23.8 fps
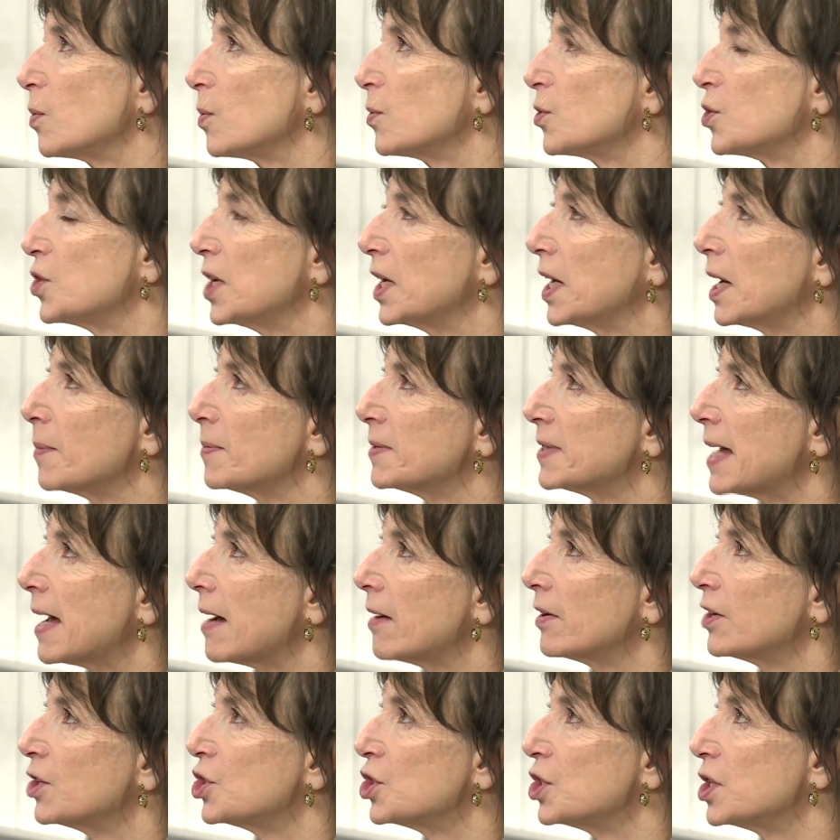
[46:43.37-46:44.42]
she comes
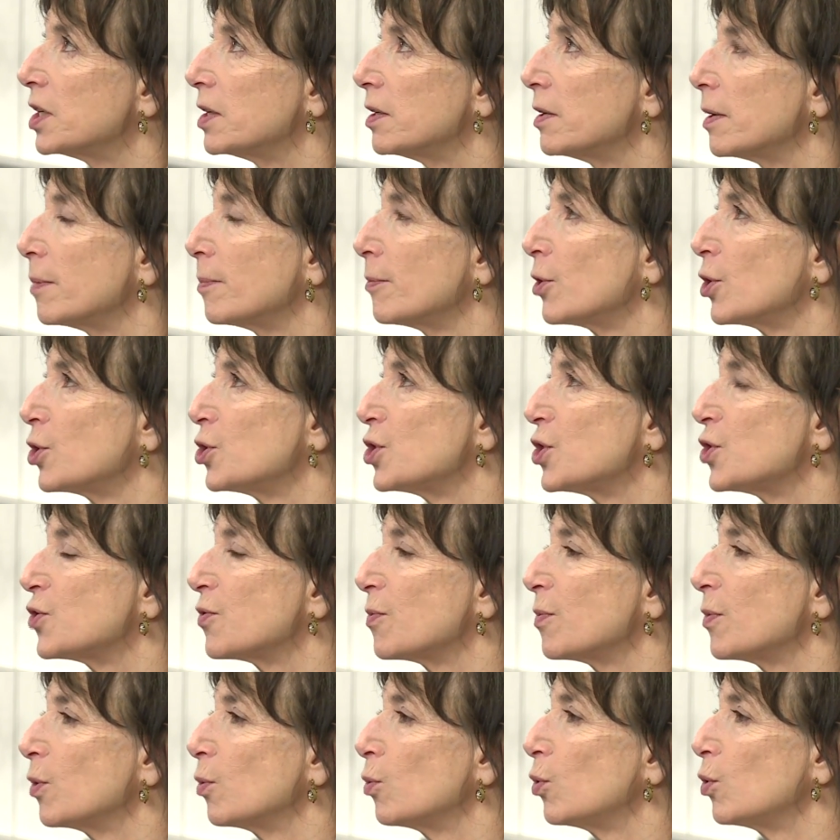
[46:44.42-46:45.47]
out and she emerges
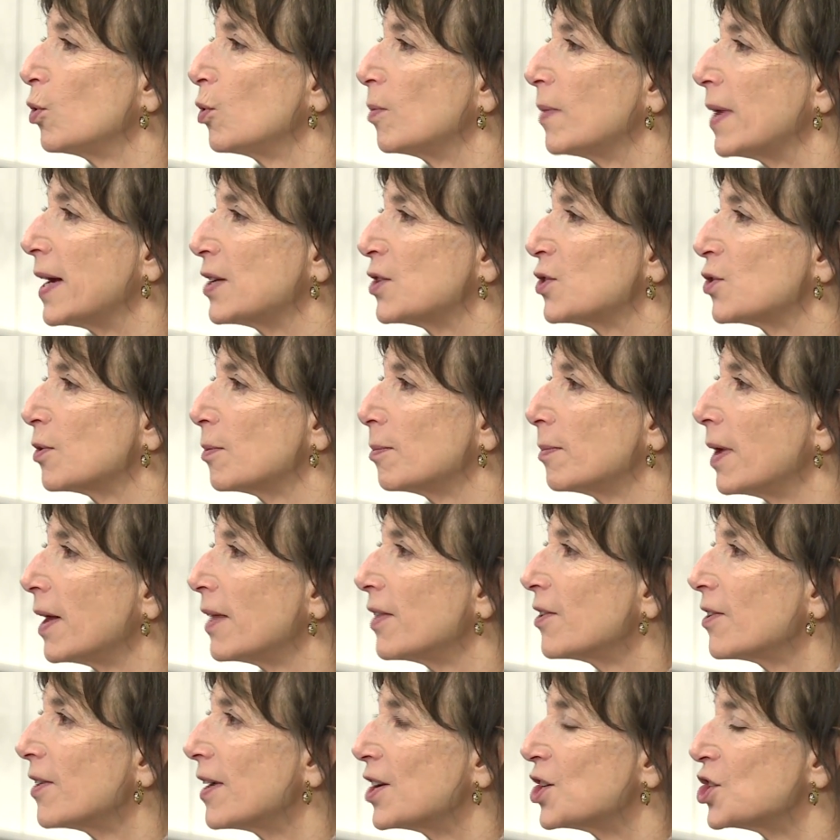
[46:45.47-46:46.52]
from the womb as her
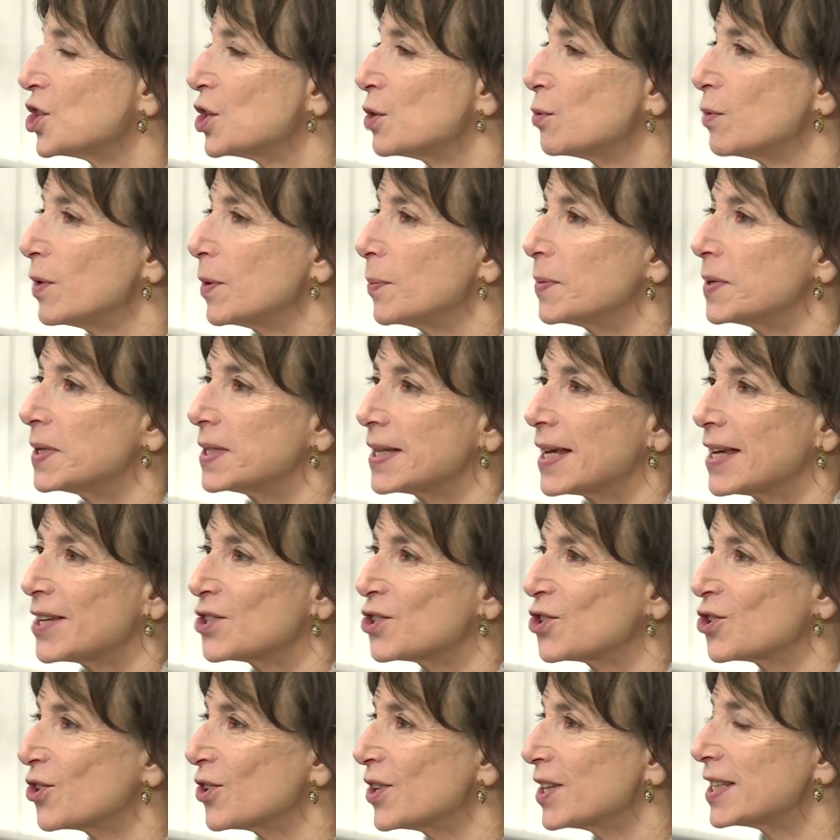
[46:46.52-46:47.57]
mother. Has she
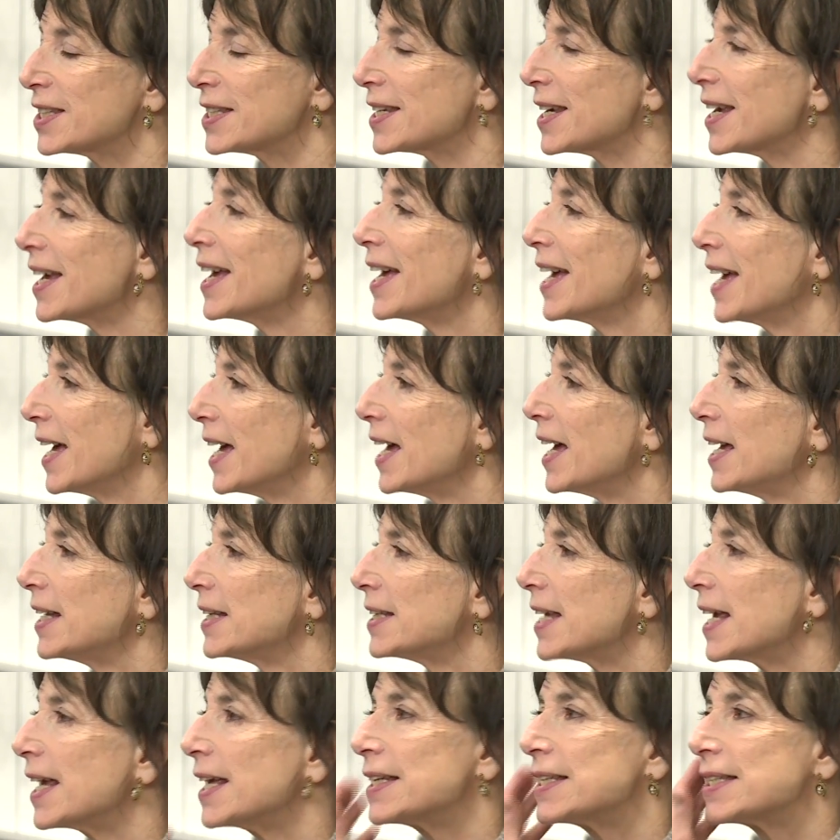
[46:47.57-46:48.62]
repossessed her?
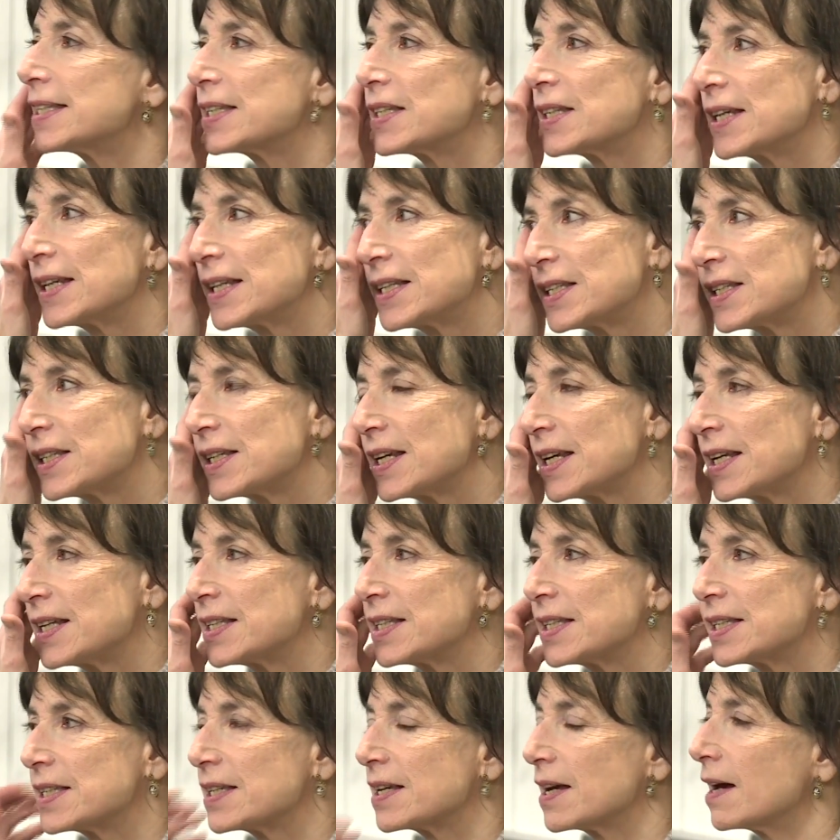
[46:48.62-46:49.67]

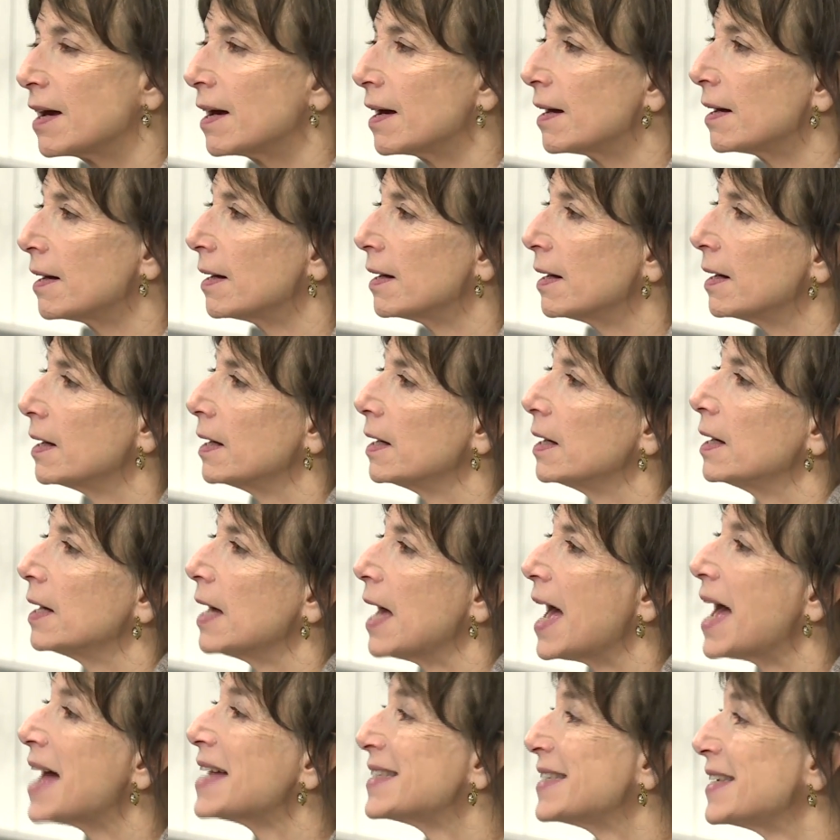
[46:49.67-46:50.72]
It's
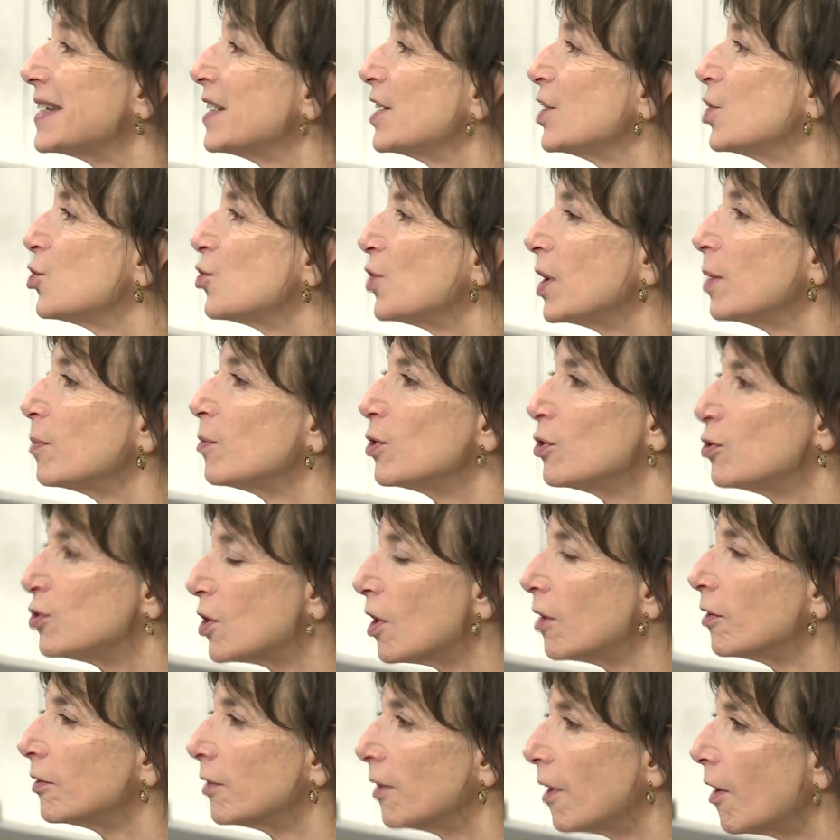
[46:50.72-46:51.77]
as in a dream, you
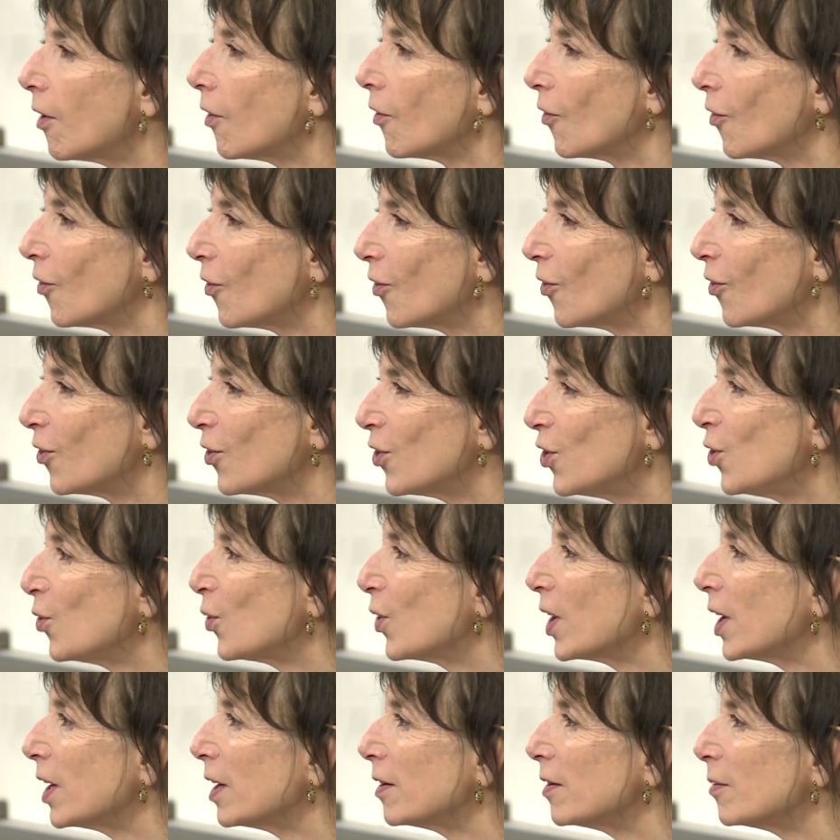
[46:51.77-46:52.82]
don't know. You
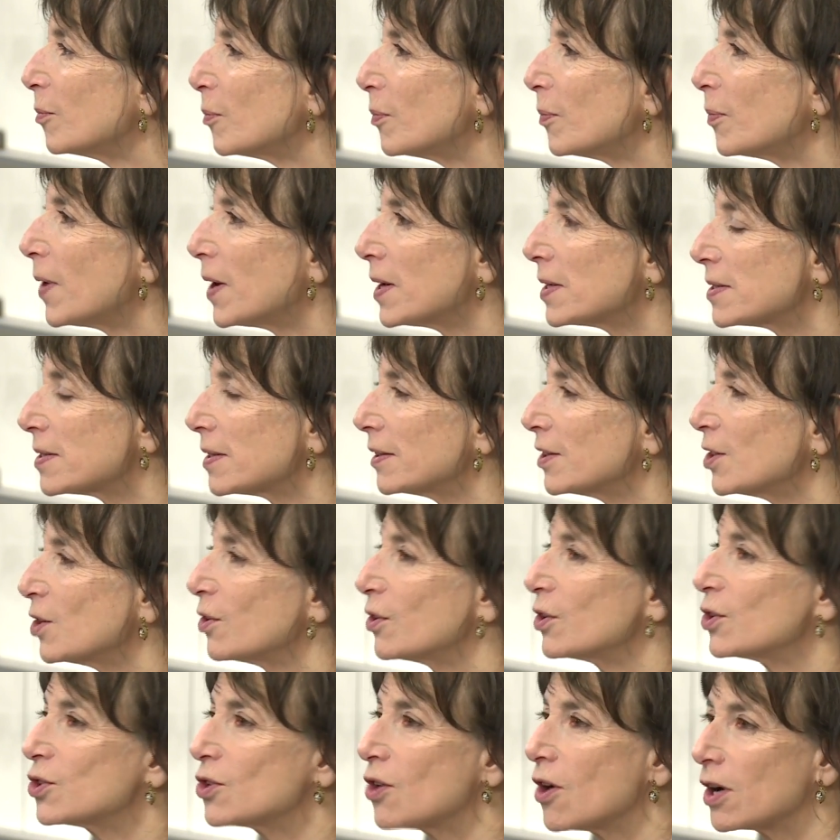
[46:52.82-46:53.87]
can puzzle, you
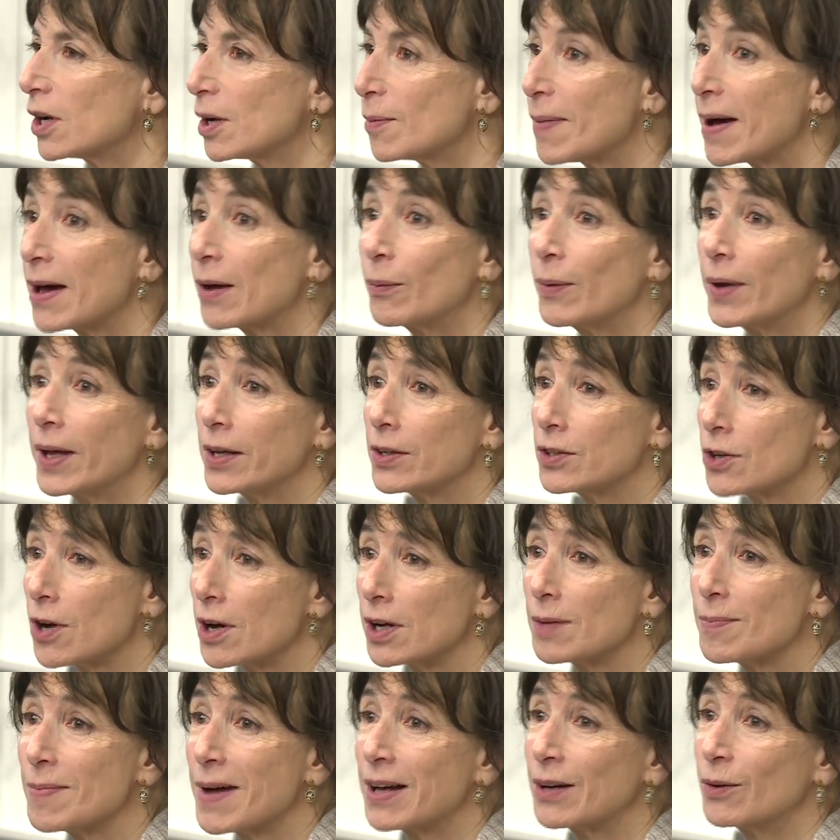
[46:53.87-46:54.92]
can talk about it, we can
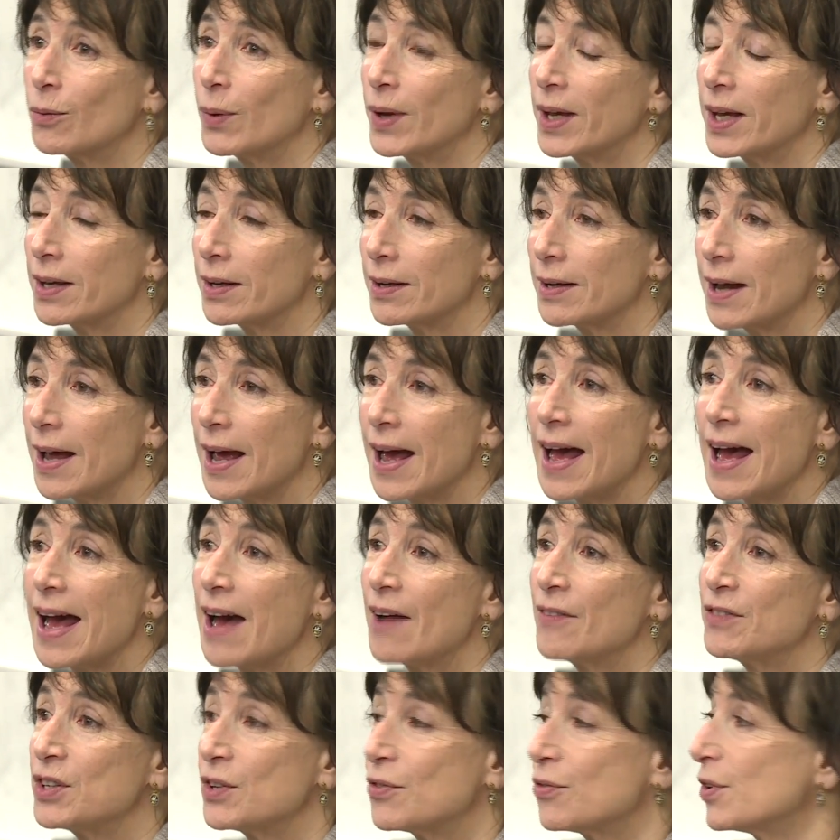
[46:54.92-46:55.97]
talk about it, we can
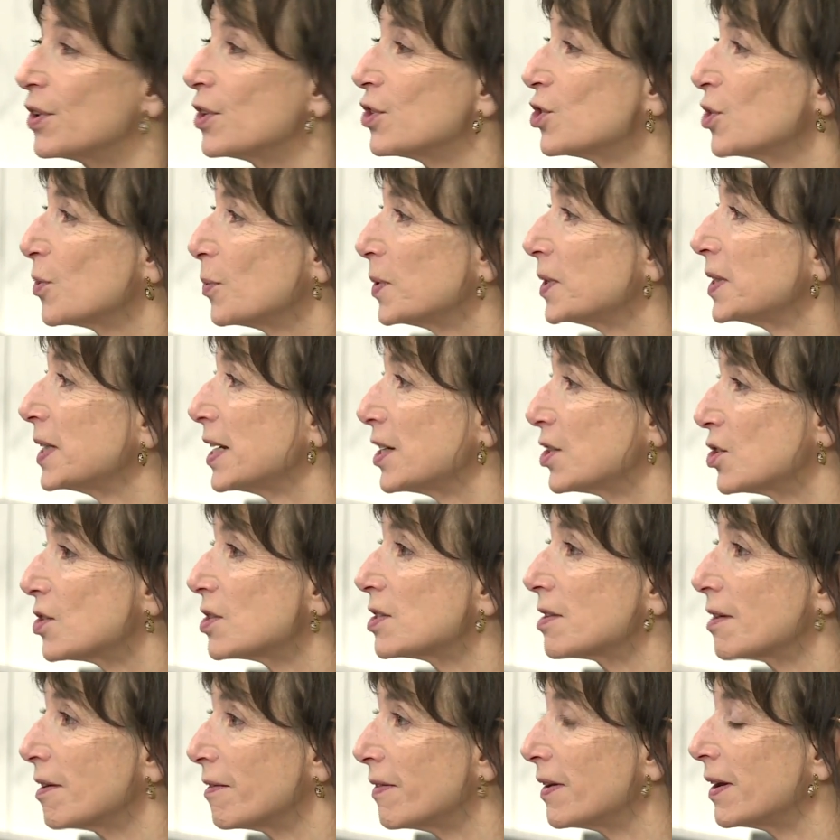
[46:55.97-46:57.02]
have different
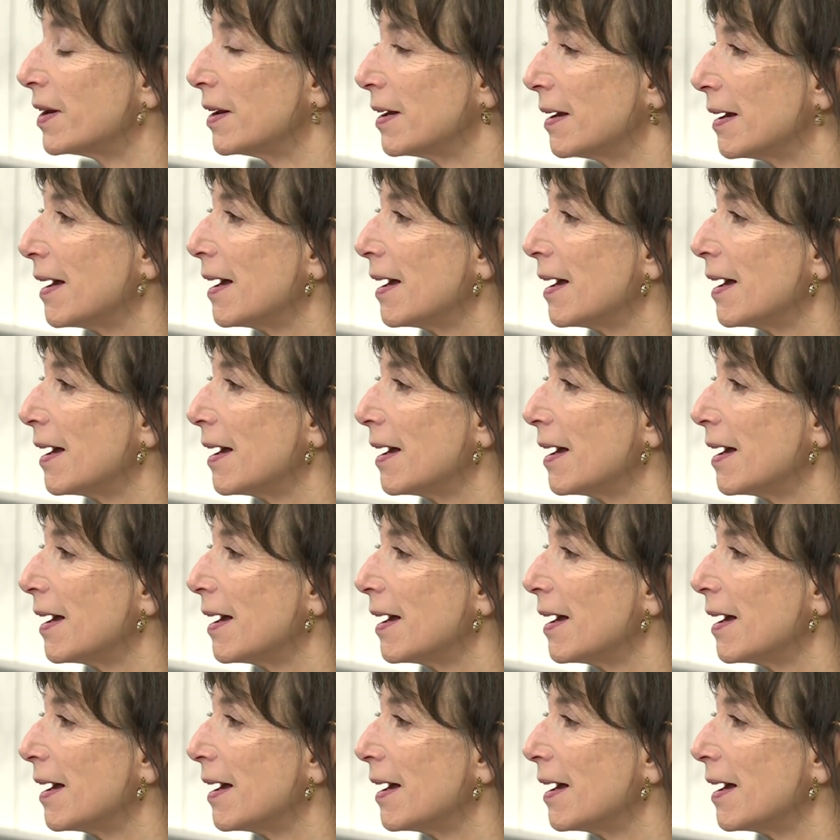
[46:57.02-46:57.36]
interpretations of it,